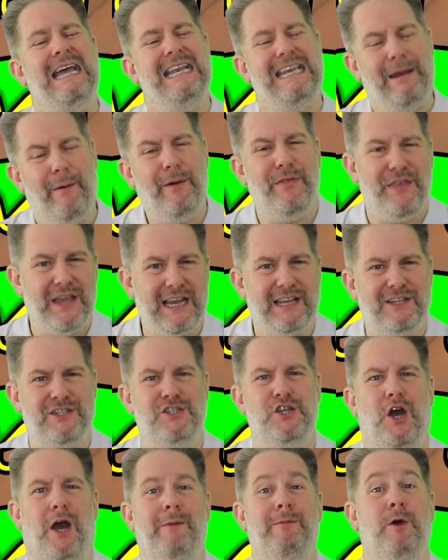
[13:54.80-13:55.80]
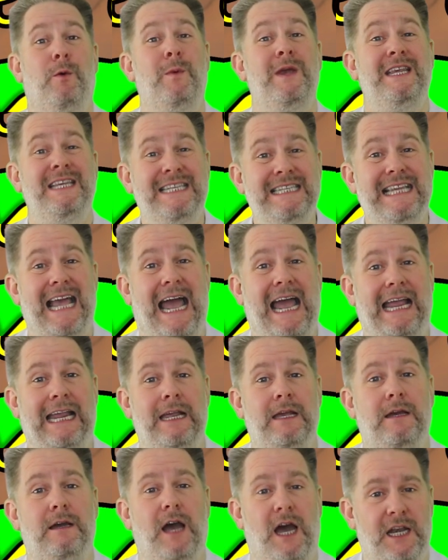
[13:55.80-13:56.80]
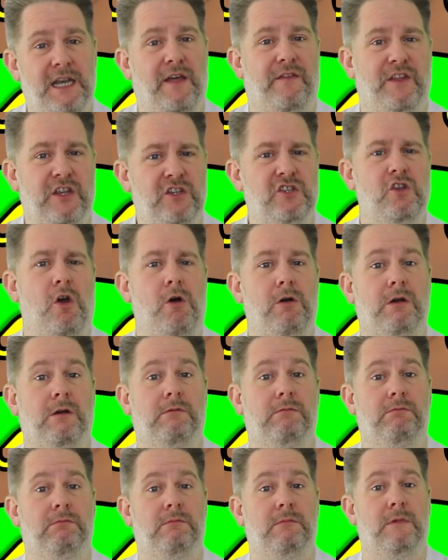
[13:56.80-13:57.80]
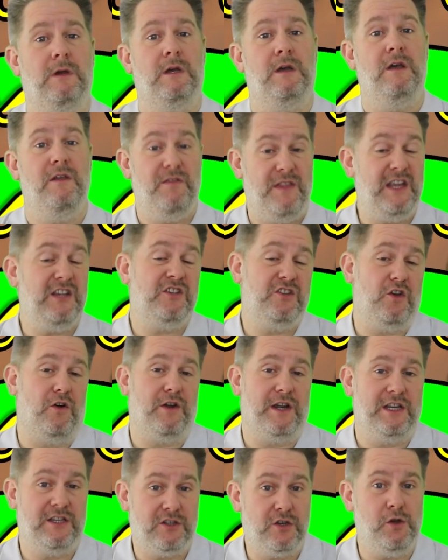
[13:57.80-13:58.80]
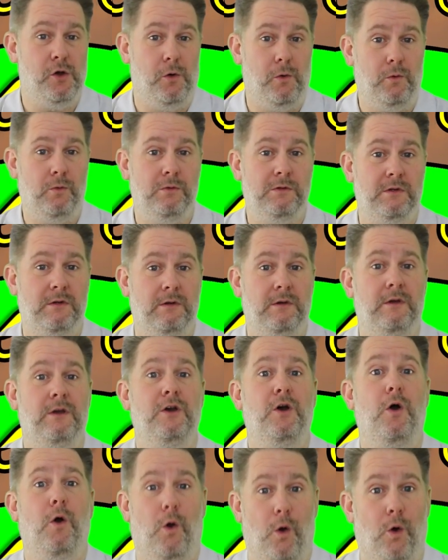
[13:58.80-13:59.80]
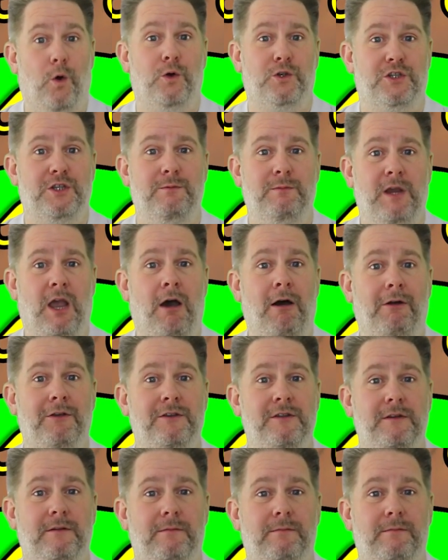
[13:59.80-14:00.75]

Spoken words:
Now I think it's time that we sang another song. This song is called Awesome God.